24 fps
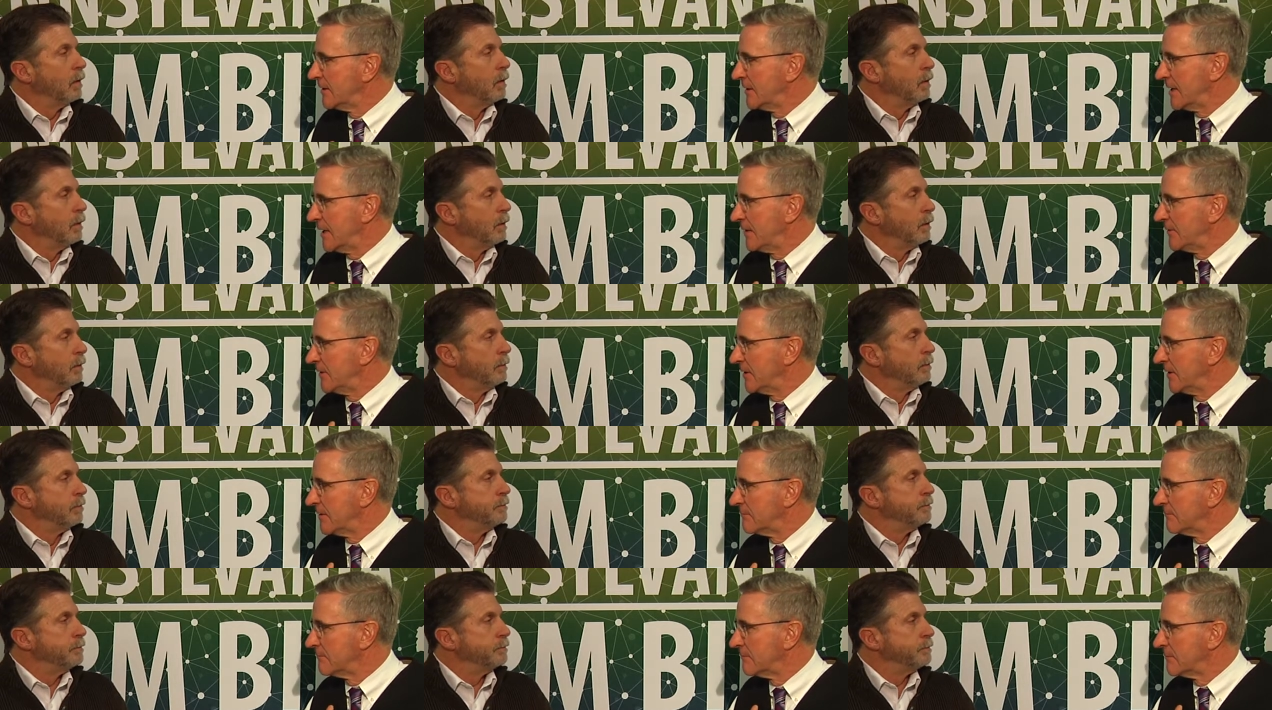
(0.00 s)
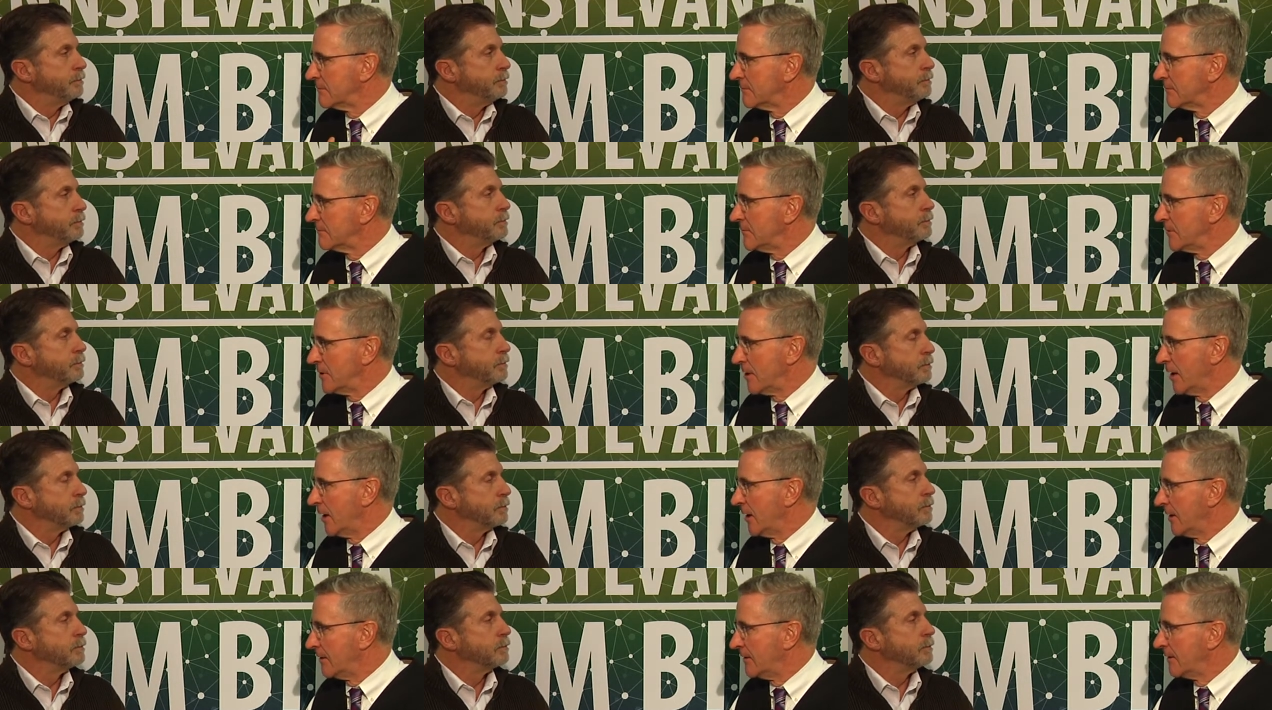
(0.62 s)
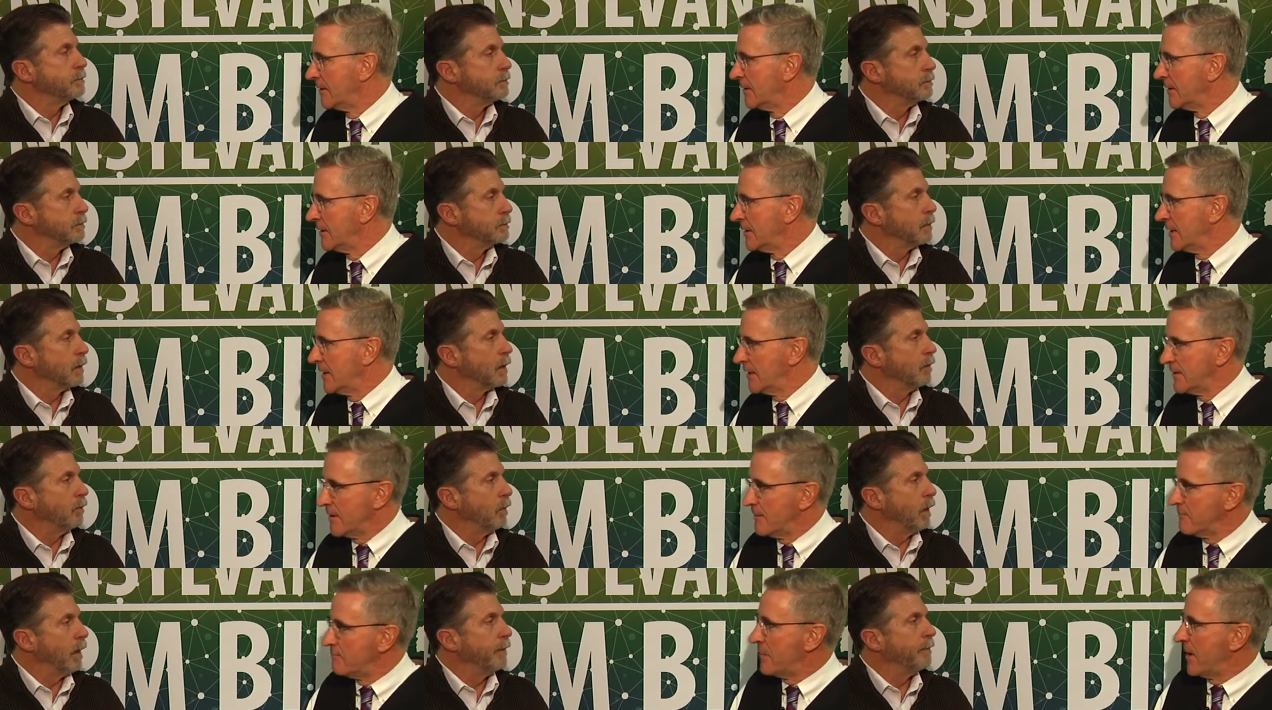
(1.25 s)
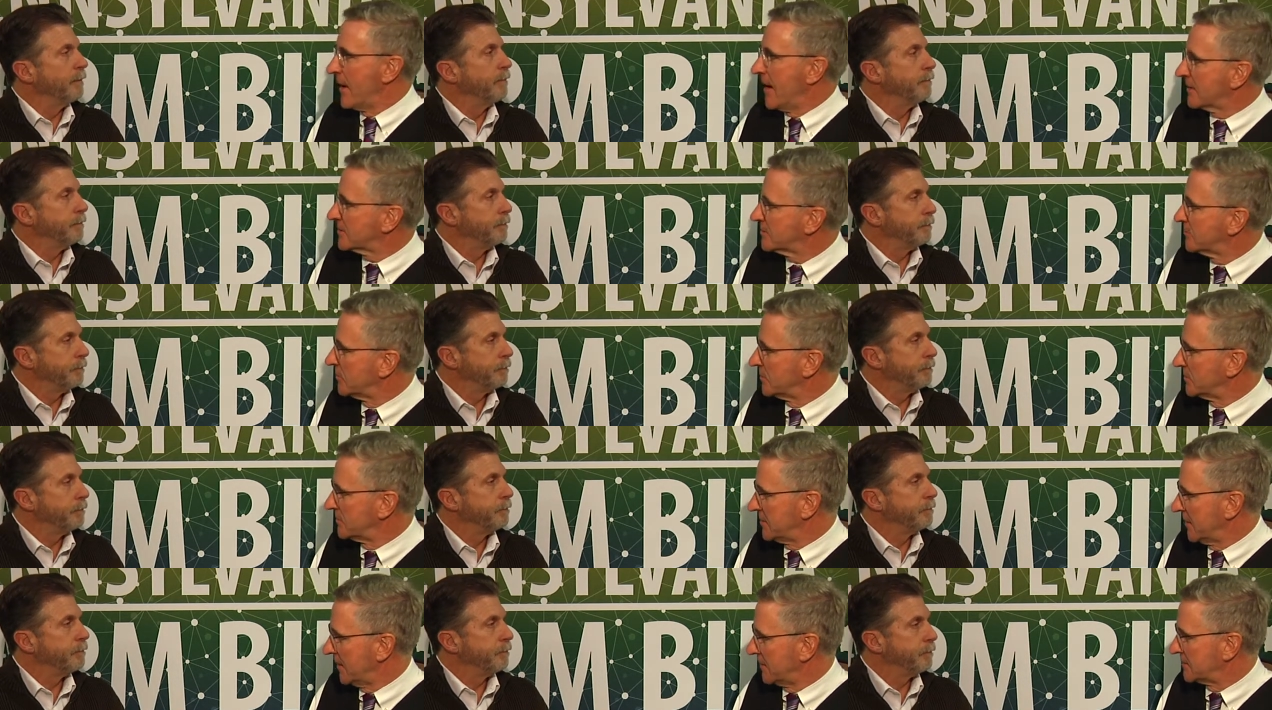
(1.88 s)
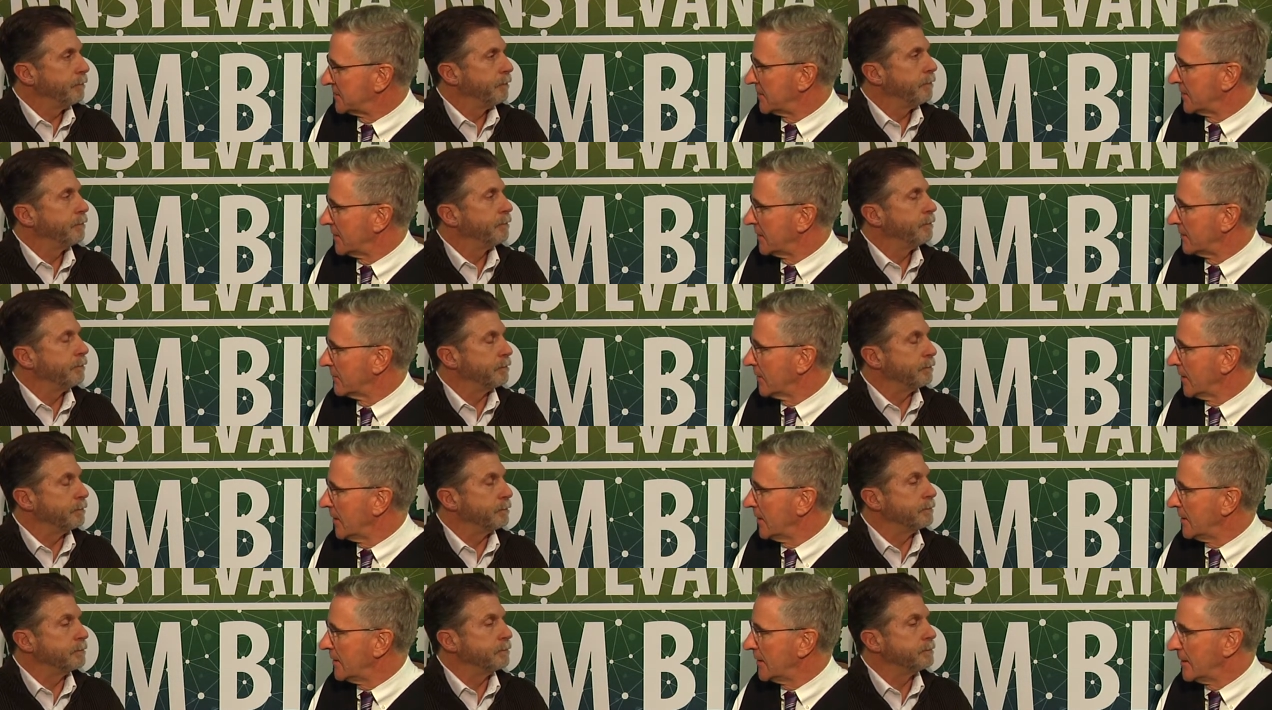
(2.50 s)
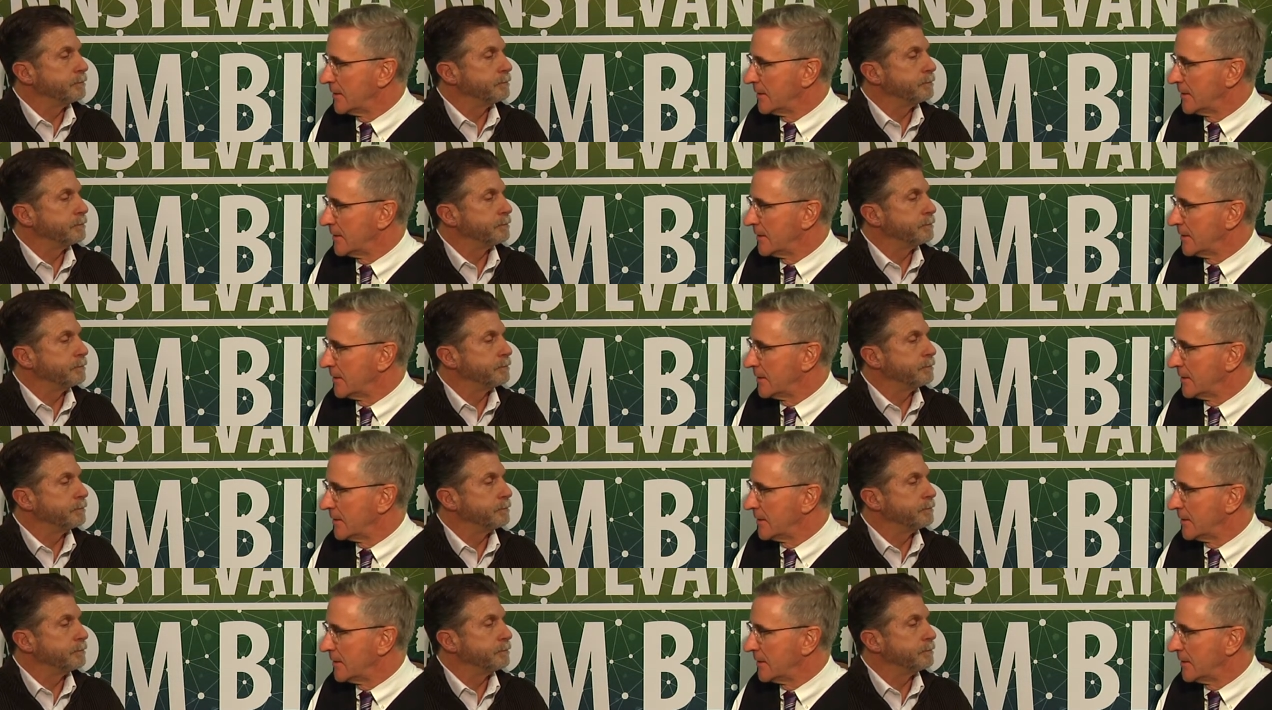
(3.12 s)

Speaker 1: and then none, and then back to intensity, right?